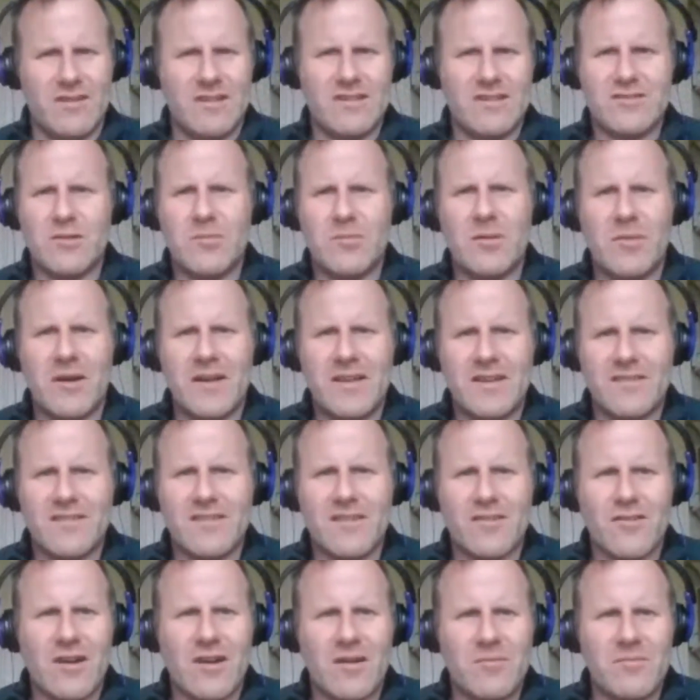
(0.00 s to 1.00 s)
It's up on my
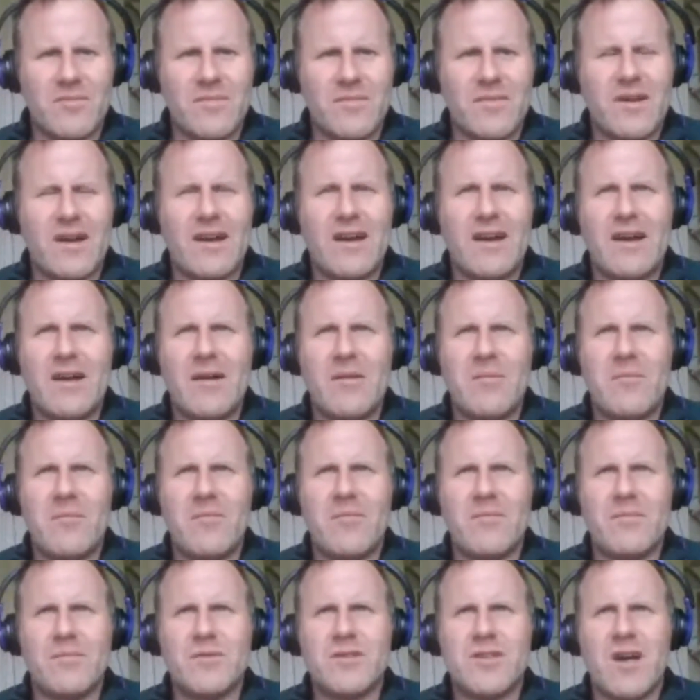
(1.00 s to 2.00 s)
Instagram,
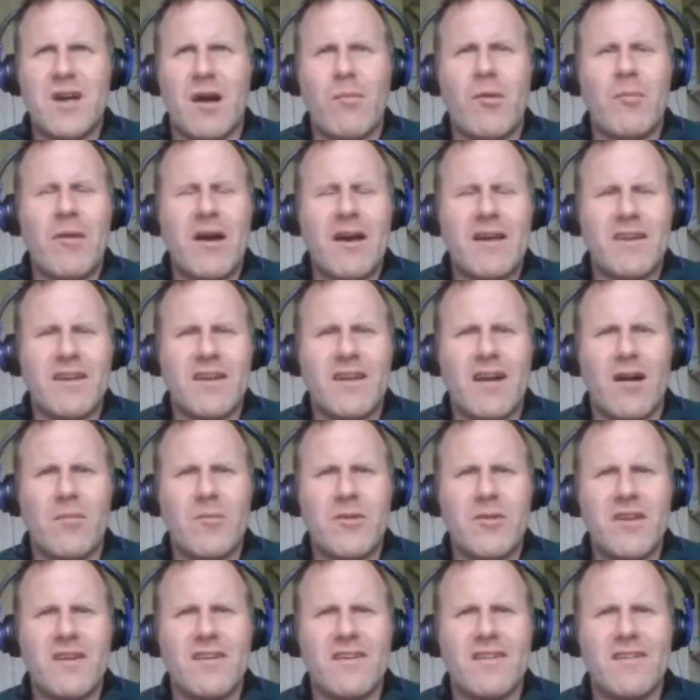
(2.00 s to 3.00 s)
Tom O'Mahony
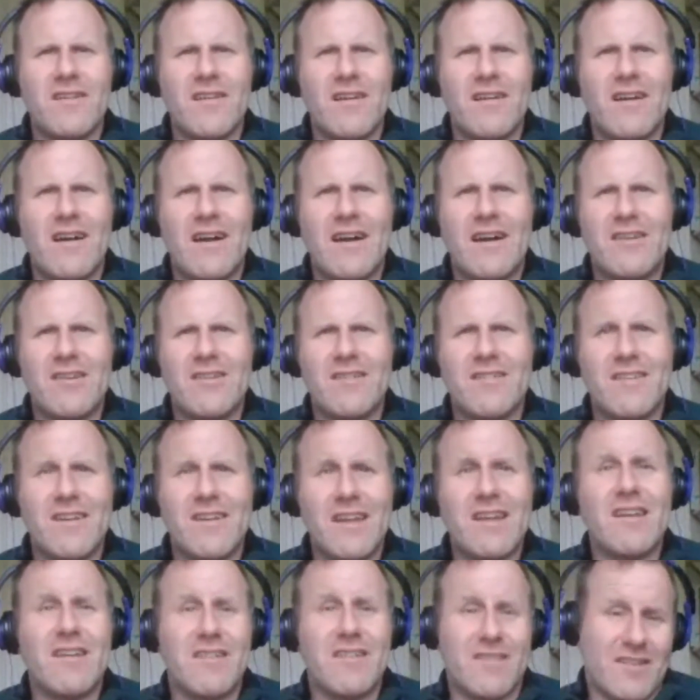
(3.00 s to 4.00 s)
Comedy, and
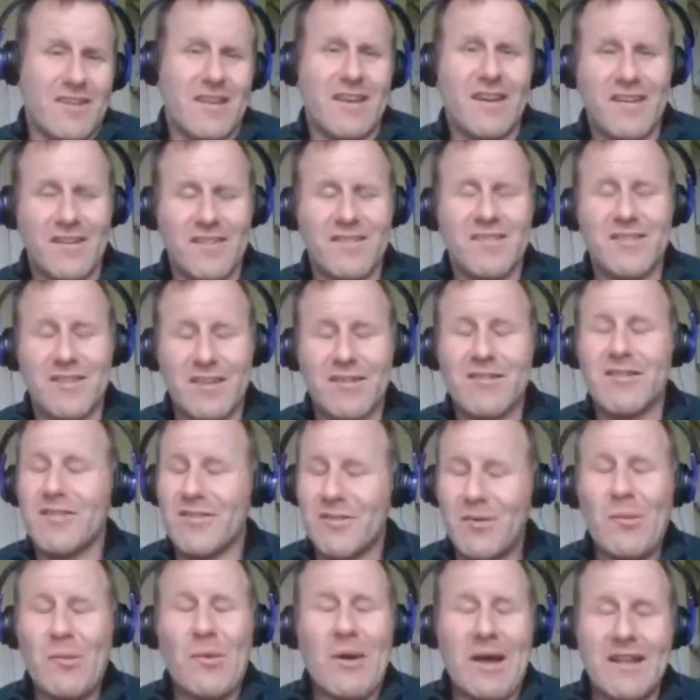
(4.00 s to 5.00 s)
it
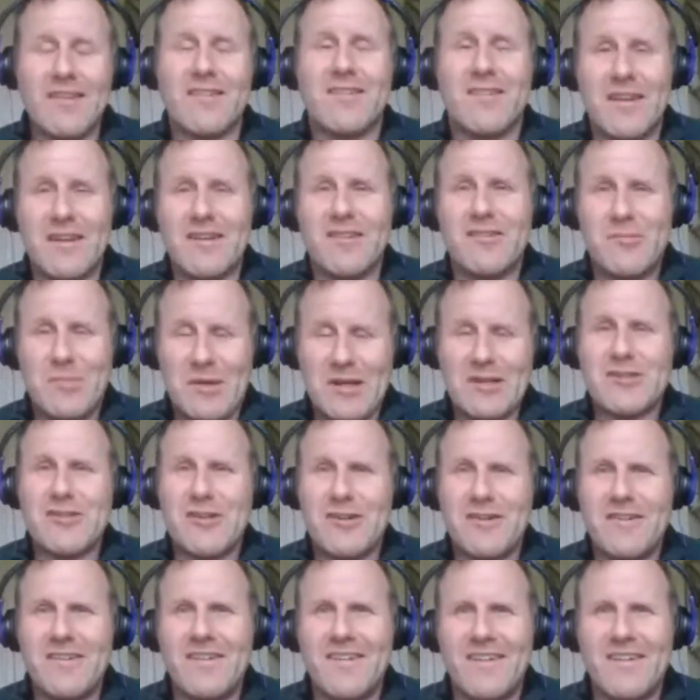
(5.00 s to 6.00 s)
is a well staged
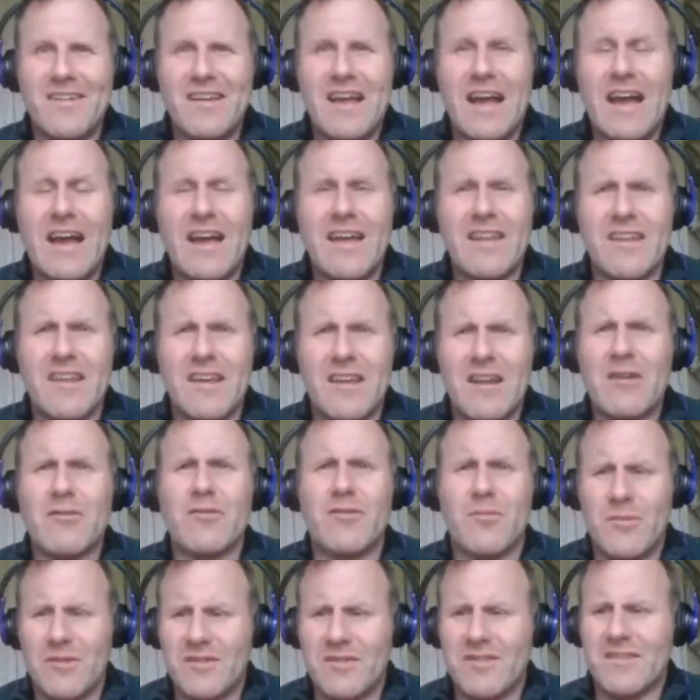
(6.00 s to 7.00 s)
picture, and the
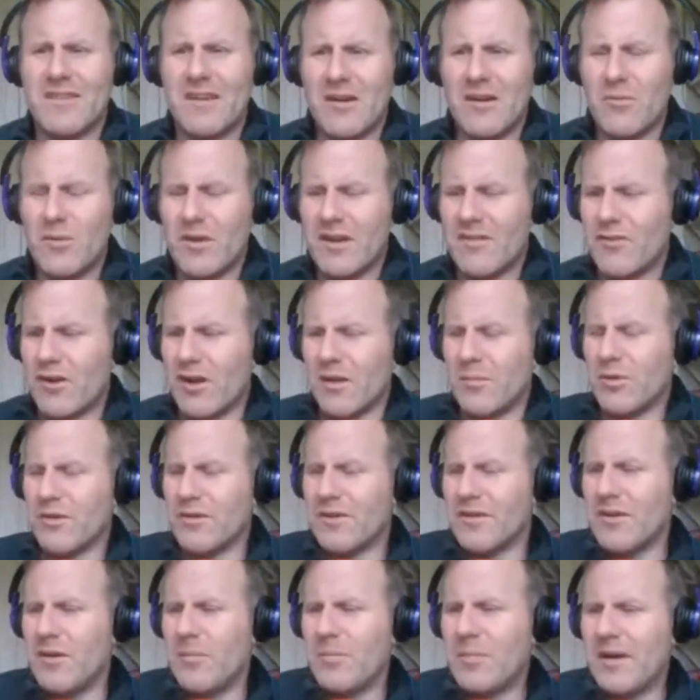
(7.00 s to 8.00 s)
announcement is there. Whatever, I
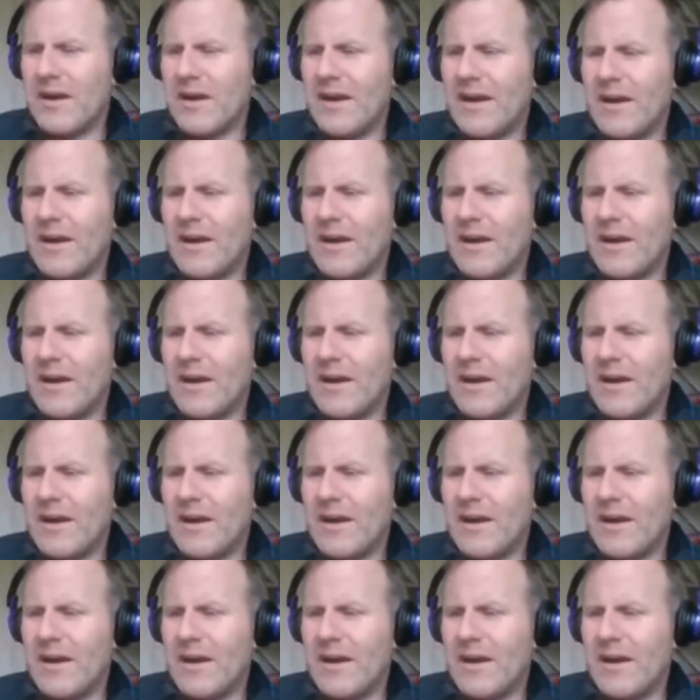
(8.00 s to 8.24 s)
put it up.